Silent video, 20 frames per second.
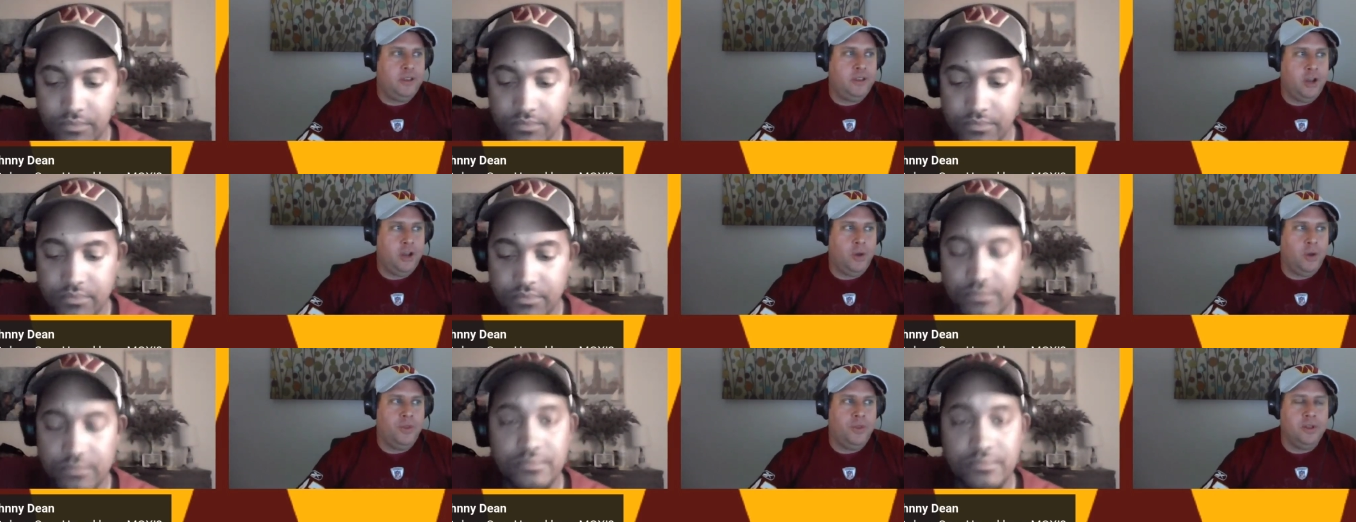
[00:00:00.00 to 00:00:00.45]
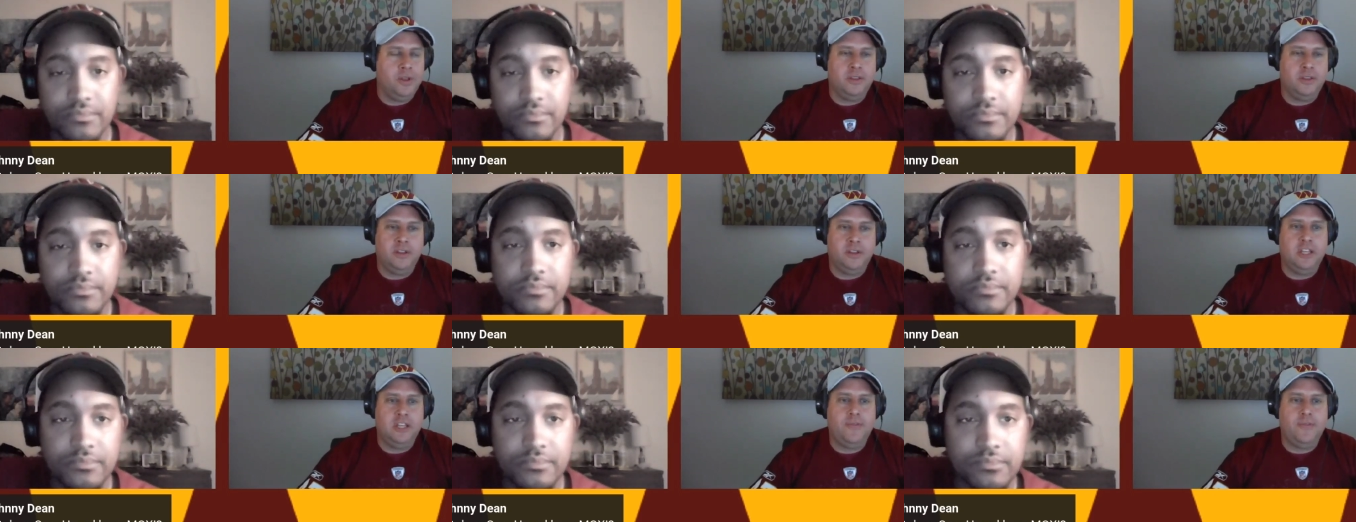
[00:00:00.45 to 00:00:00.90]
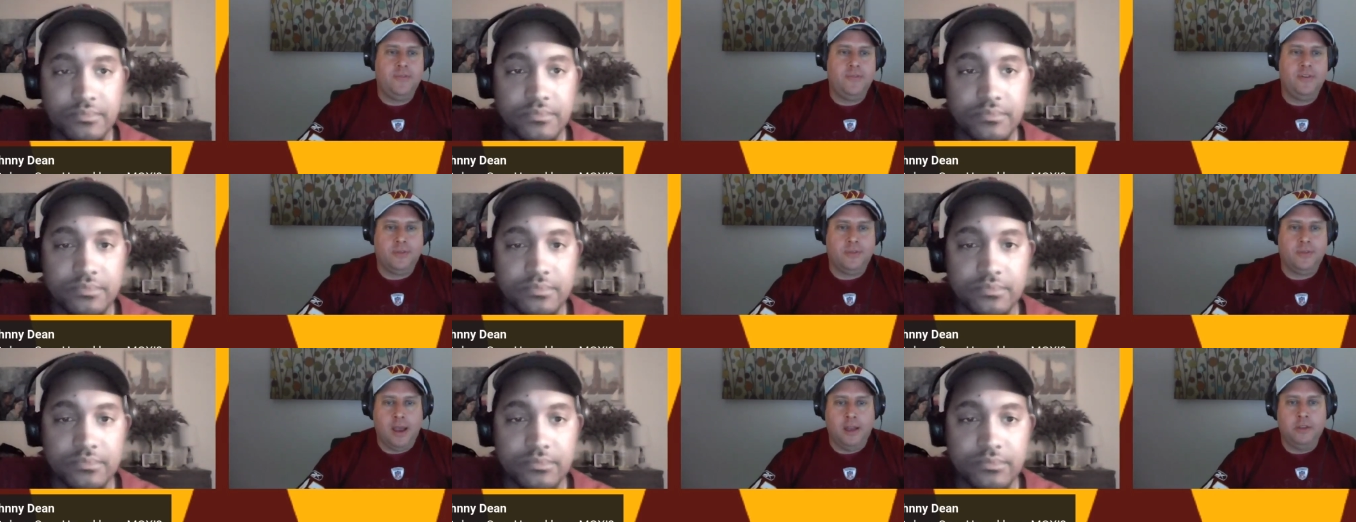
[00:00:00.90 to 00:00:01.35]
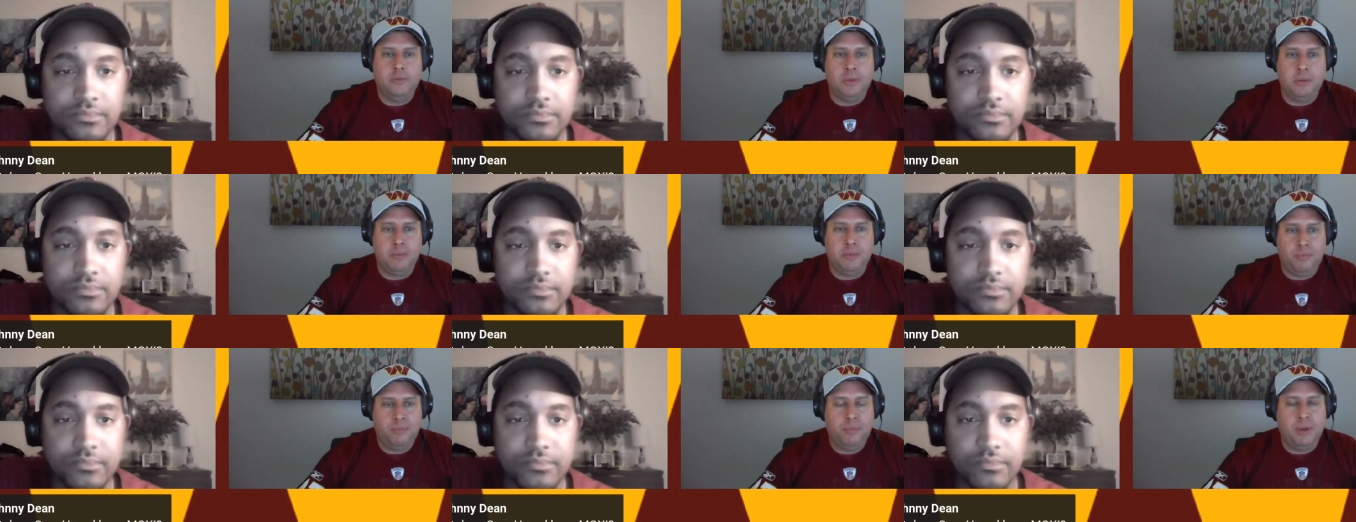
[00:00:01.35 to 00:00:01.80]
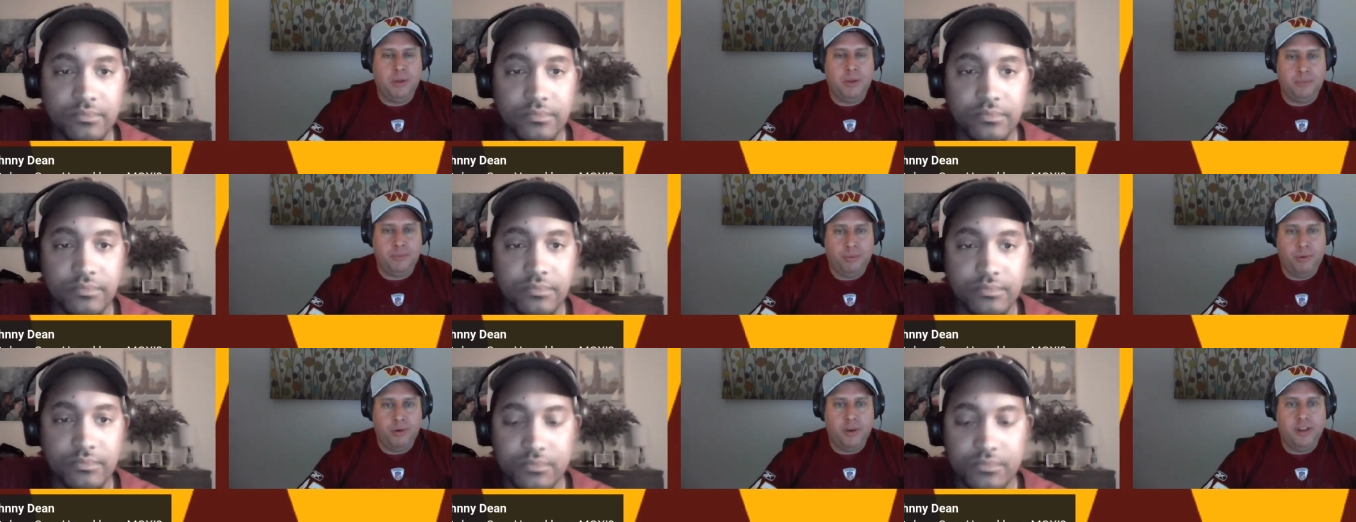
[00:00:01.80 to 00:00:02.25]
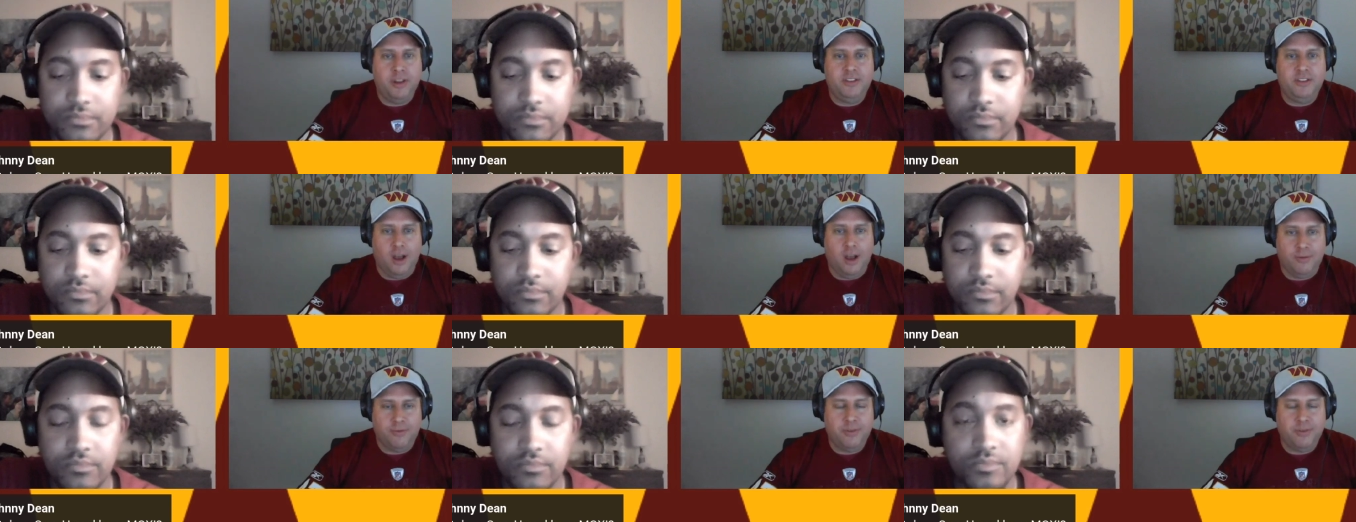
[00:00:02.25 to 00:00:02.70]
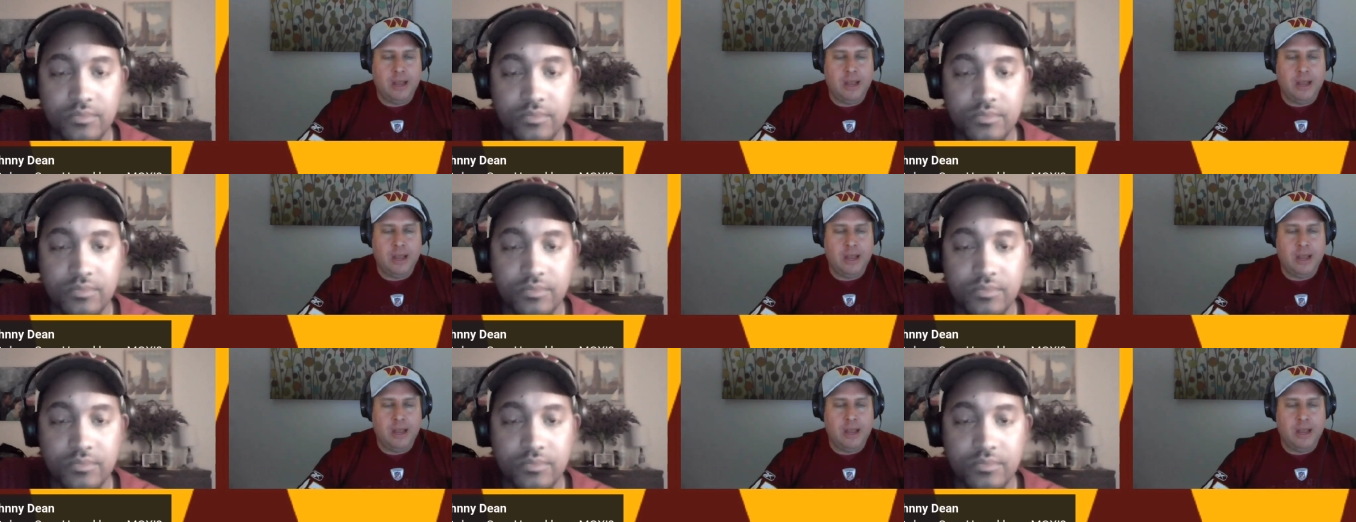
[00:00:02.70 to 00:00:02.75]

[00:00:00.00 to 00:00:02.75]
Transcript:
Speaker 1: You know, the, the defensive line's been been pretty tough.